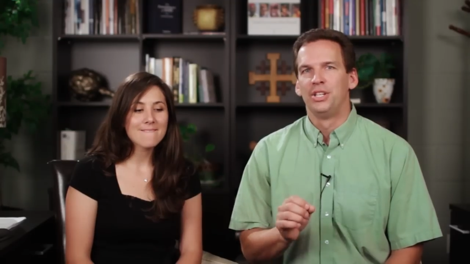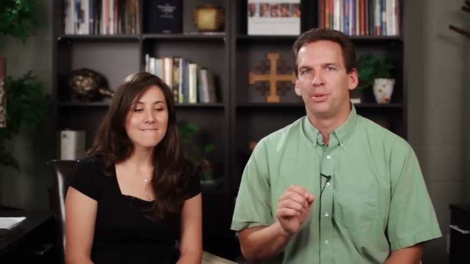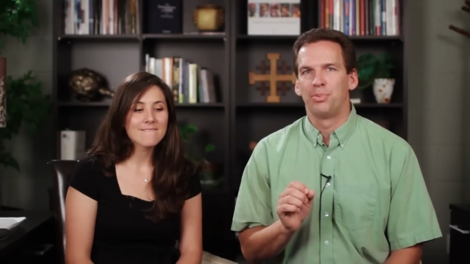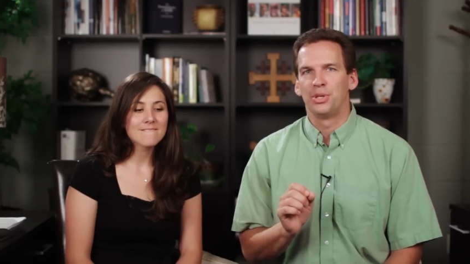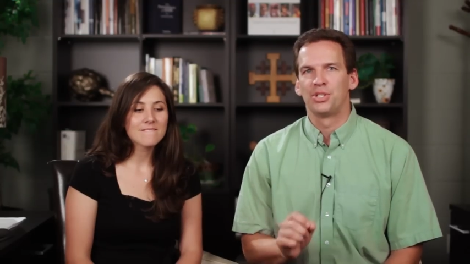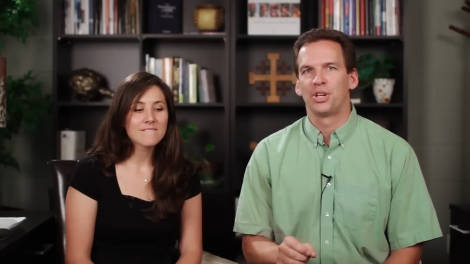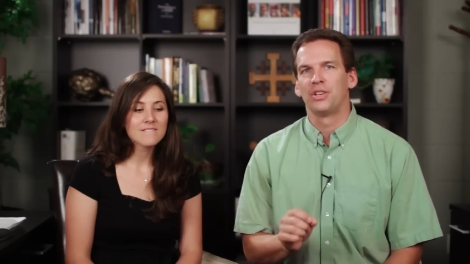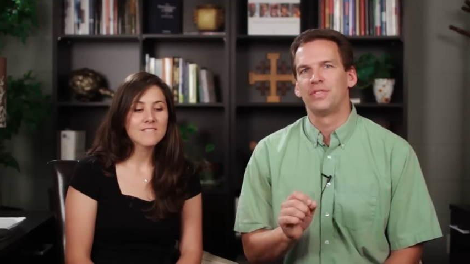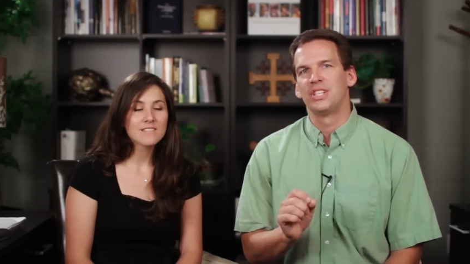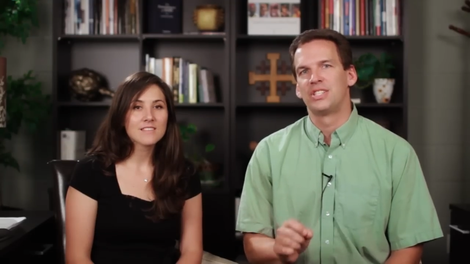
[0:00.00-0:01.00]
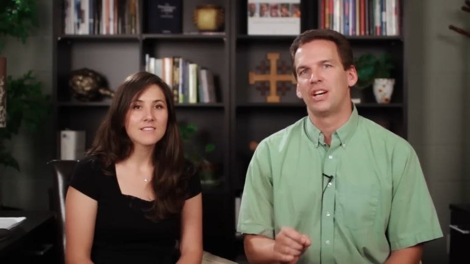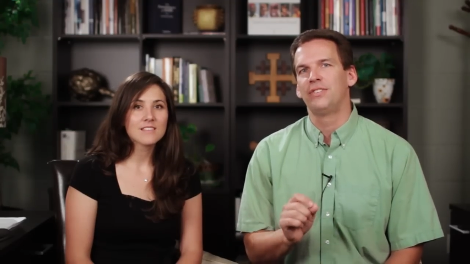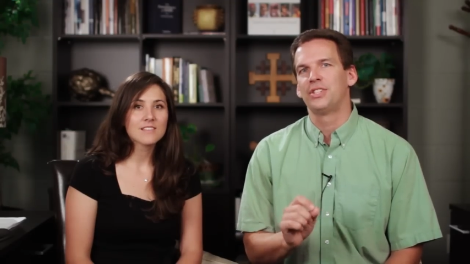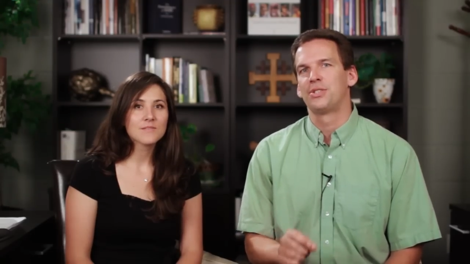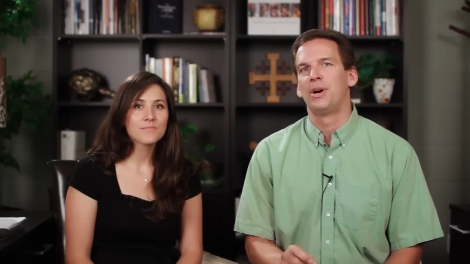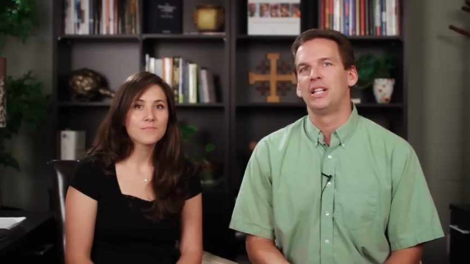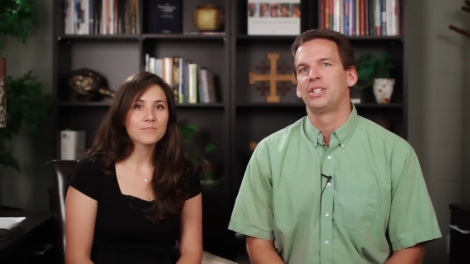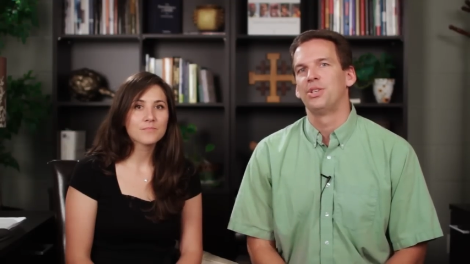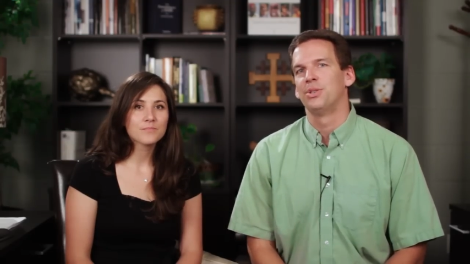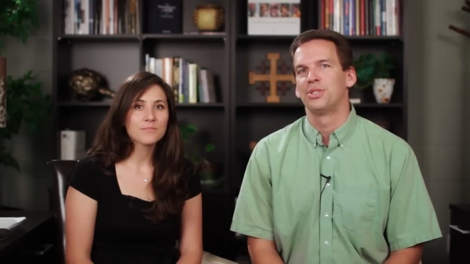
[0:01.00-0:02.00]
Speaker 1: to preserve the selfish
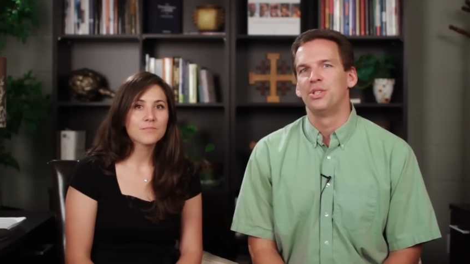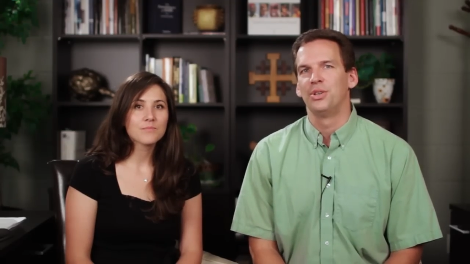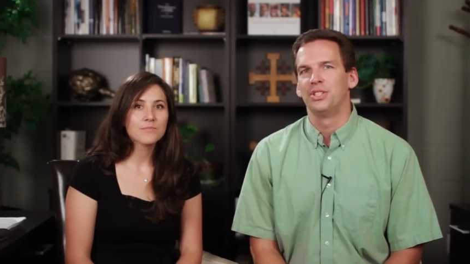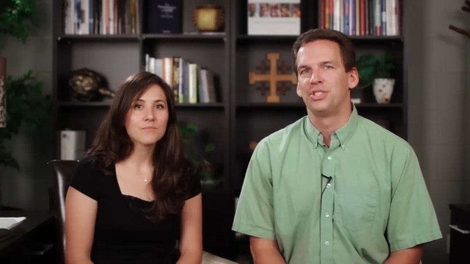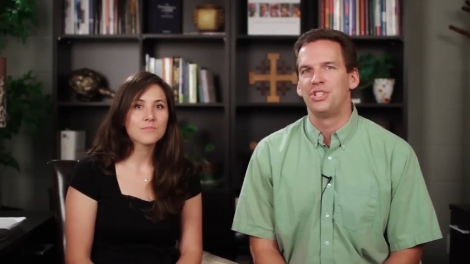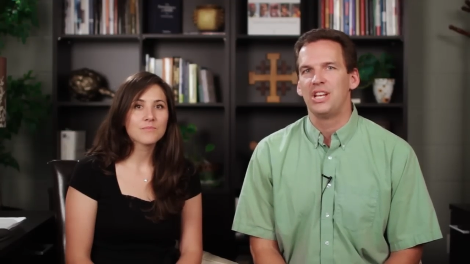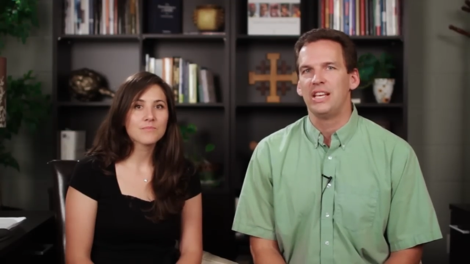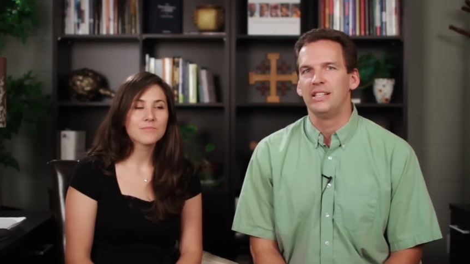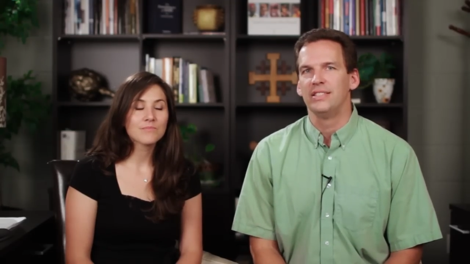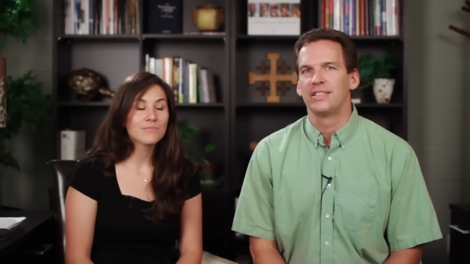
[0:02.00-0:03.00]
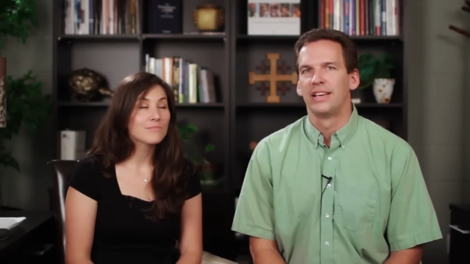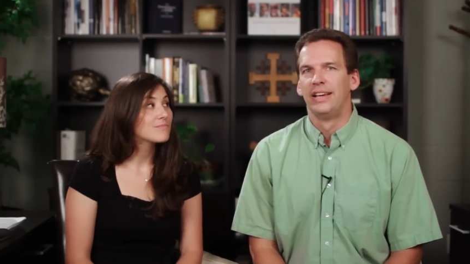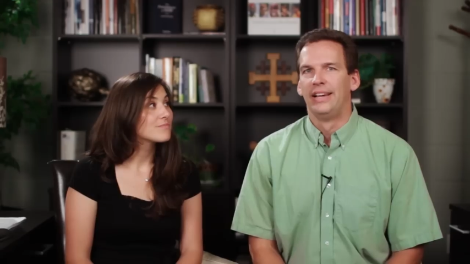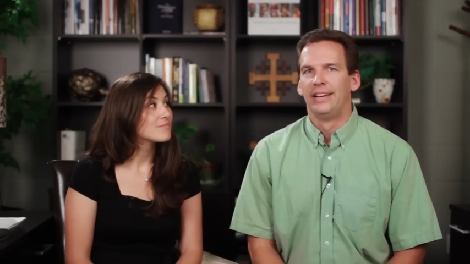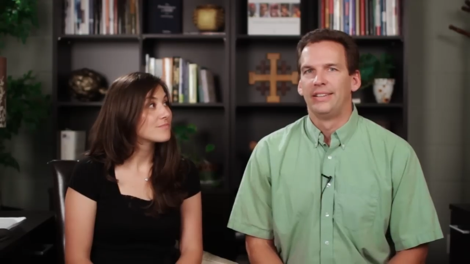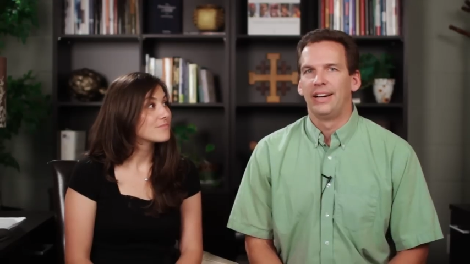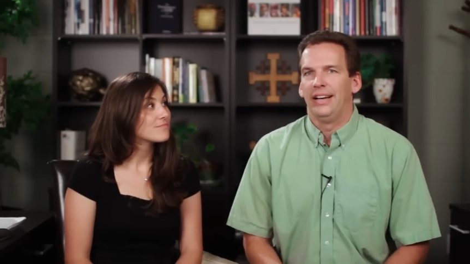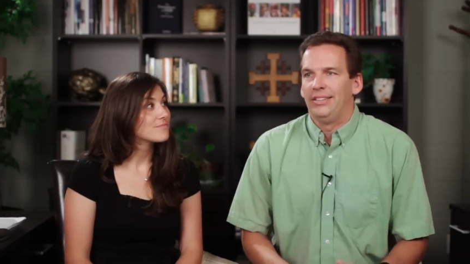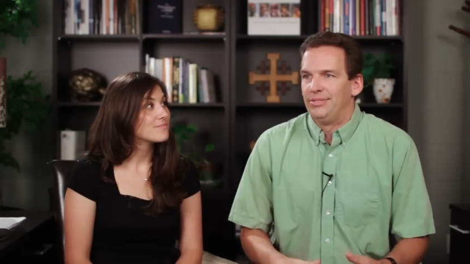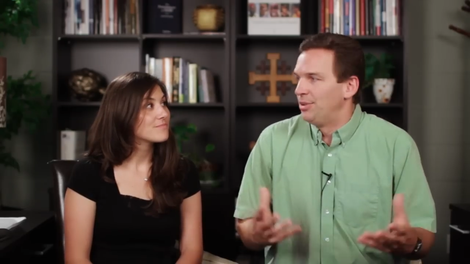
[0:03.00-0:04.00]
molecules known as genes.
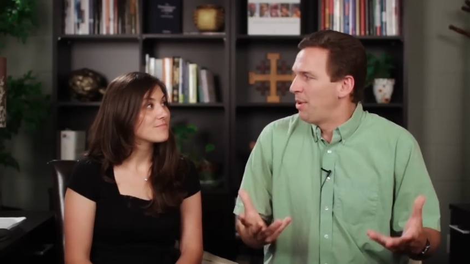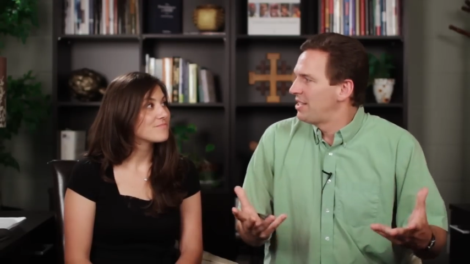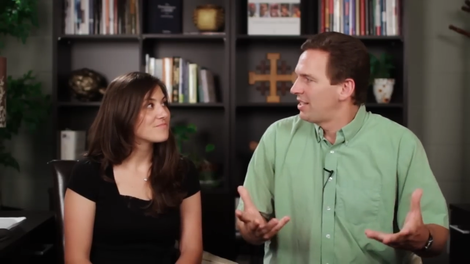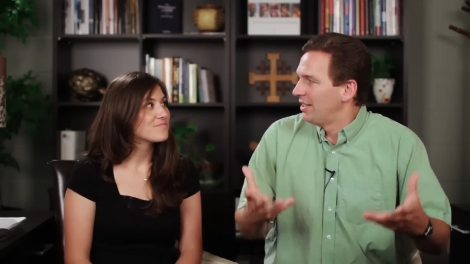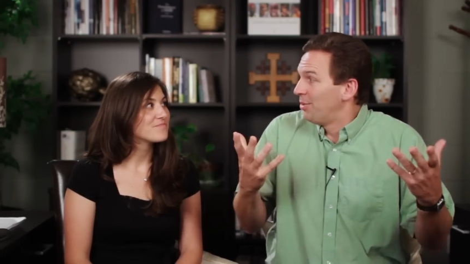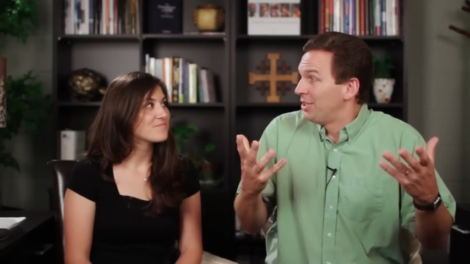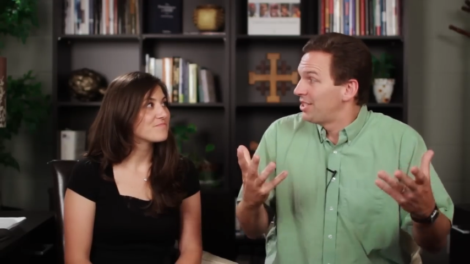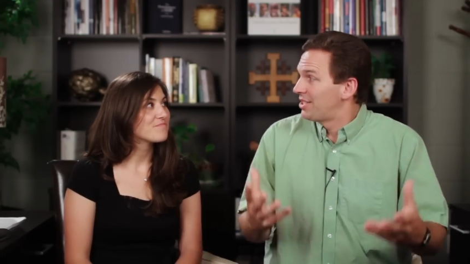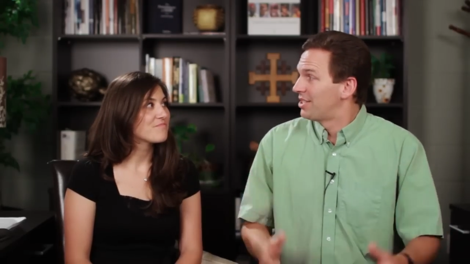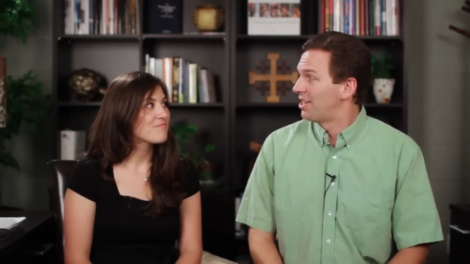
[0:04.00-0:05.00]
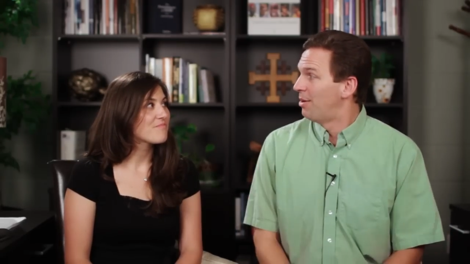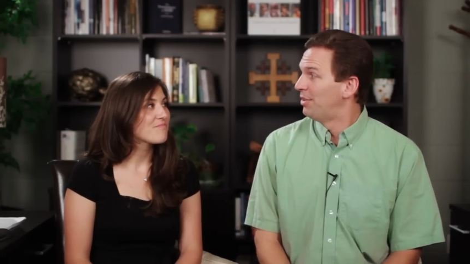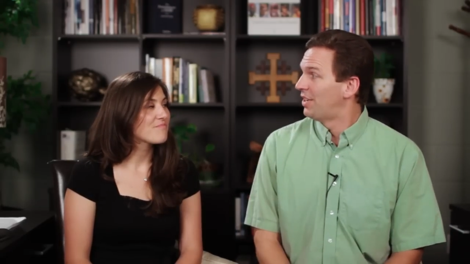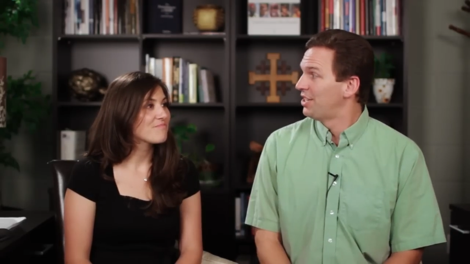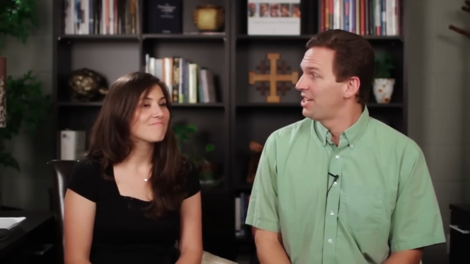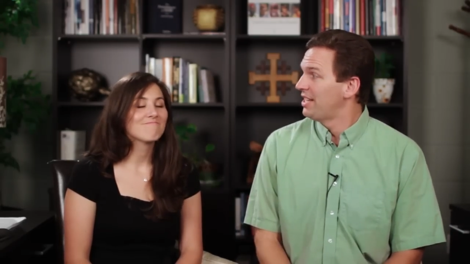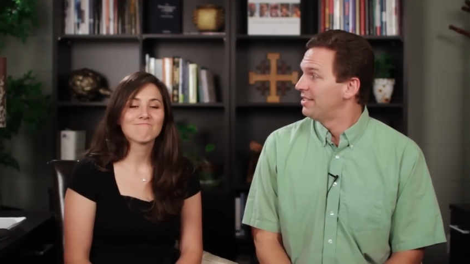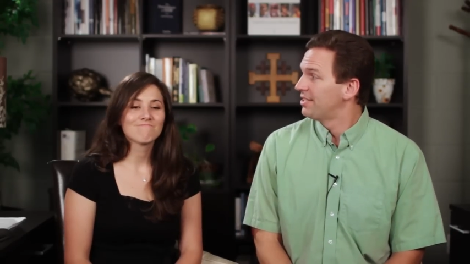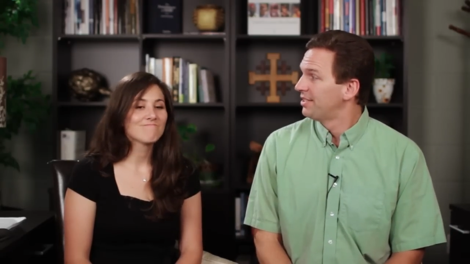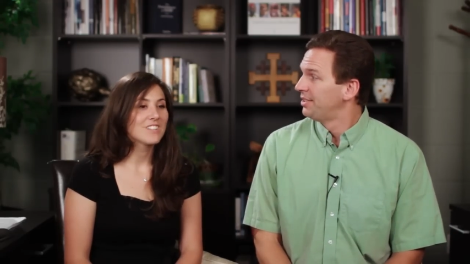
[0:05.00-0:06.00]
Uh, you know, basically, we're just the sum of our
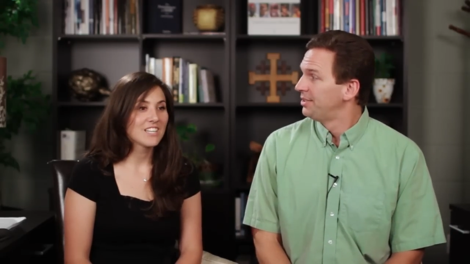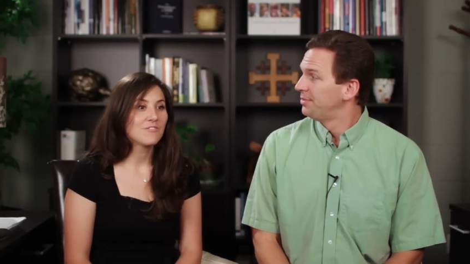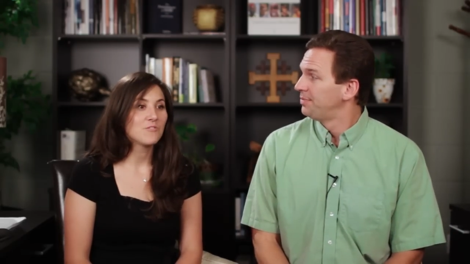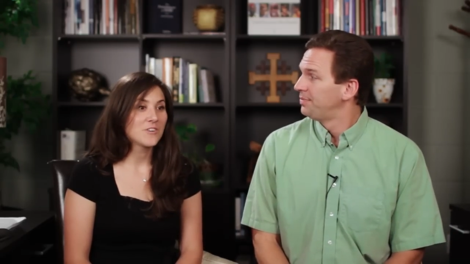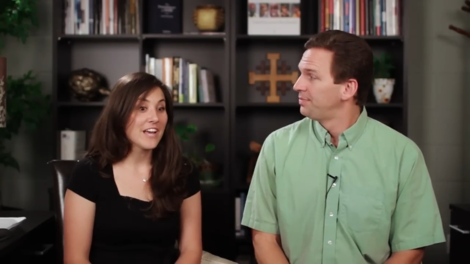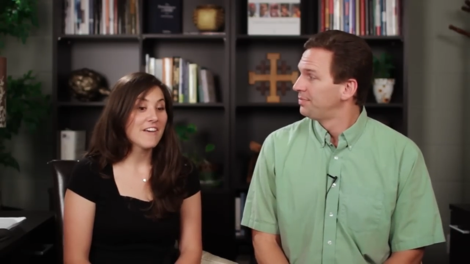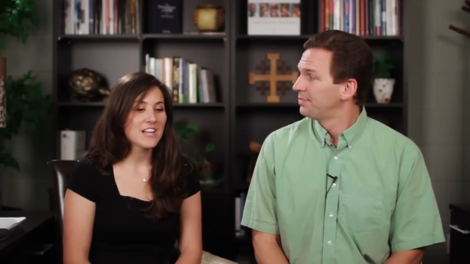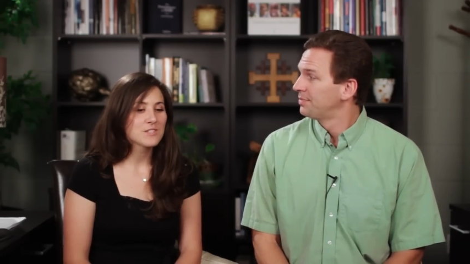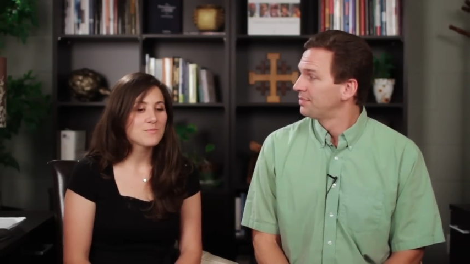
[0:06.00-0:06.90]
genes.
Speaker 2: Yeah, that's